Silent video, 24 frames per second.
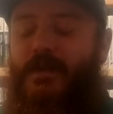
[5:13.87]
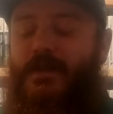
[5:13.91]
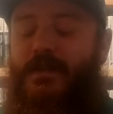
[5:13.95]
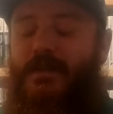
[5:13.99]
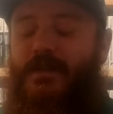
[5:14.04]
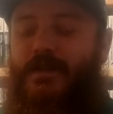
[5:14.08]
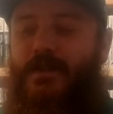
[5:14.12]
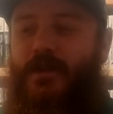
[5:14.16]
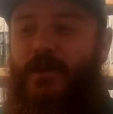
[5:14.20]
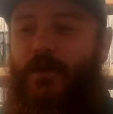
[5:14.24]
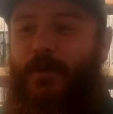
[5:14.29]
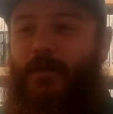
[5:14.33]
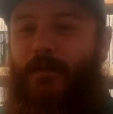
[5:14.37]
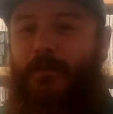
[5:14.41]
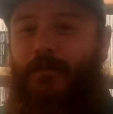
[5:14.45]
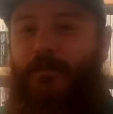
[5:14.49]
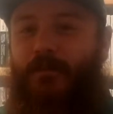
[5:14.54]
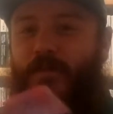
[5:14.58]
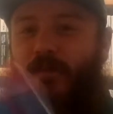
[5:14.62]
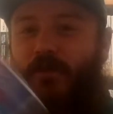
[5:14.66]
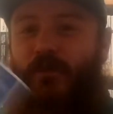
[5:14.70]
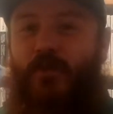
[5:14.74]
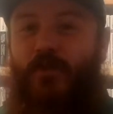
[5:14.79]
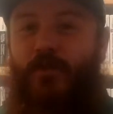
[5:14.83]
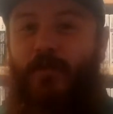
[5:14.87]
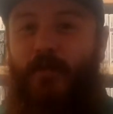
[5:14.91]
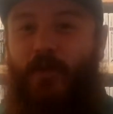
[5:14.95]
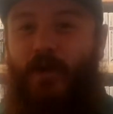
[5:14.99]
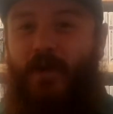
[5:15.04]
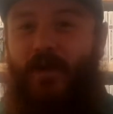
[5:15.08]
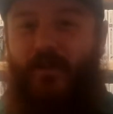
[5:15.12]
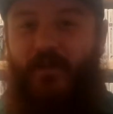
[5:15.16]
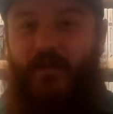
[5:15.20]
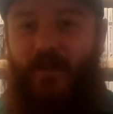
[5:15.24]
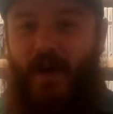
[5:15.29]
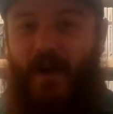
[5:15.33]
So,
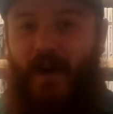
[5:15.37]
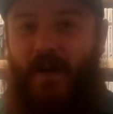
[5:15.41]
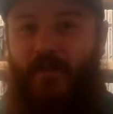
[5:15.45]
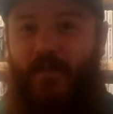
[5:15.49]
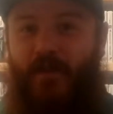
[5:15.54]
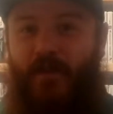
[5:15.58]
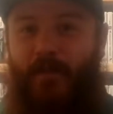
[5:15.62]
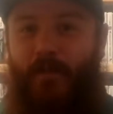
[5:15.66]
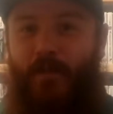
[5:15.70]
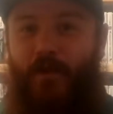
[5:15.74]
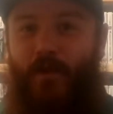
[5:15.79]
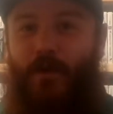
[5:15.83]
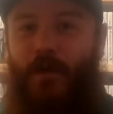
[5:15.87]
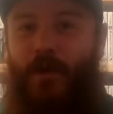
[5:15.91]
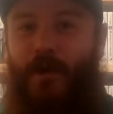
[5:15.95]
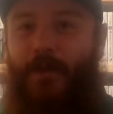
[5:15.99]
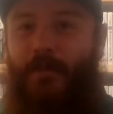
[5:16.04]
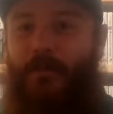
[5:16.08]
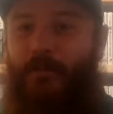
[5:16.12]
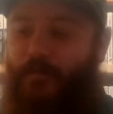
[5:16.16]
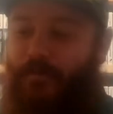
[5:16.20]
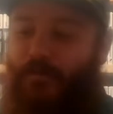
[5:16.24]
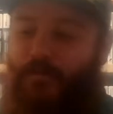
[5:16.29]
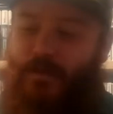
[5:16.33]
2.5 on Poi.